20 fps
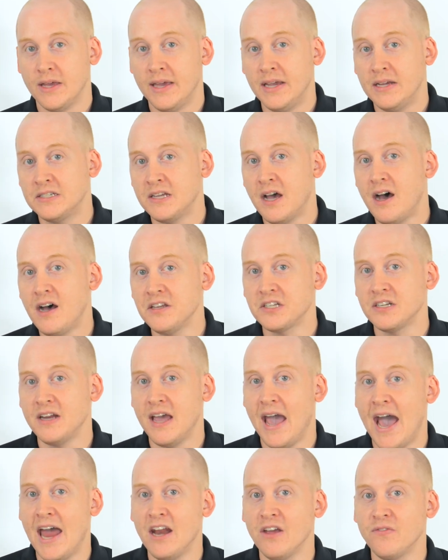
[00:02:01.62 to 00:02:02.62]
Exhaust and
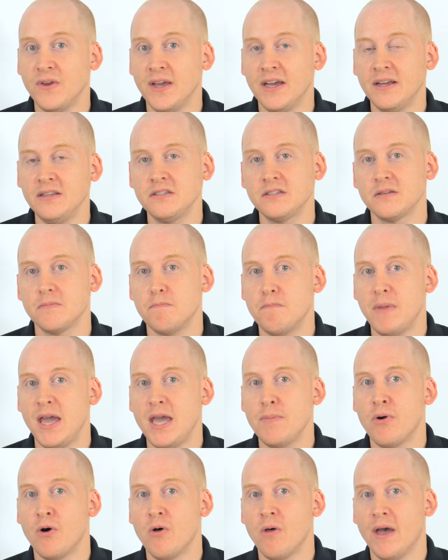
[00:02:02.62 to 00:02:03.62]
attic fans
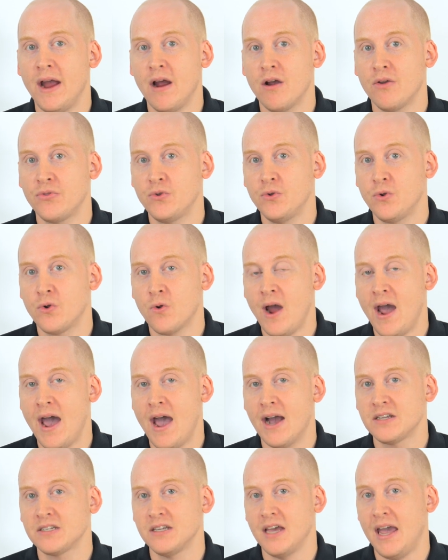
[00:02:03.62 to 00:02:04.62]
may pull air through
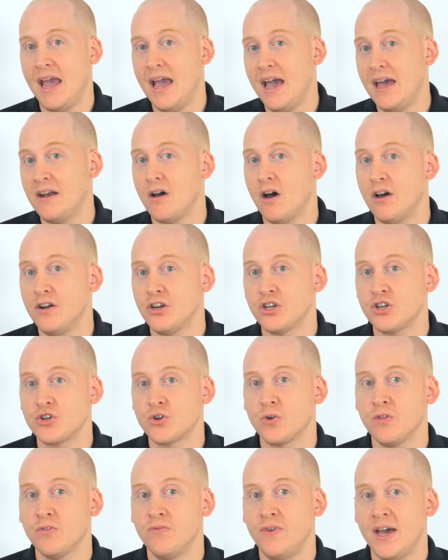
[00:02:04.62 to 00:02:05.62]
cracks and
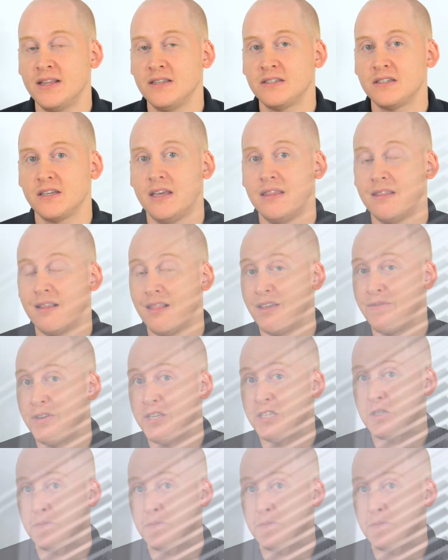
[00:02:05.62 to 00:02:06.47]
uncontrolled vents in the living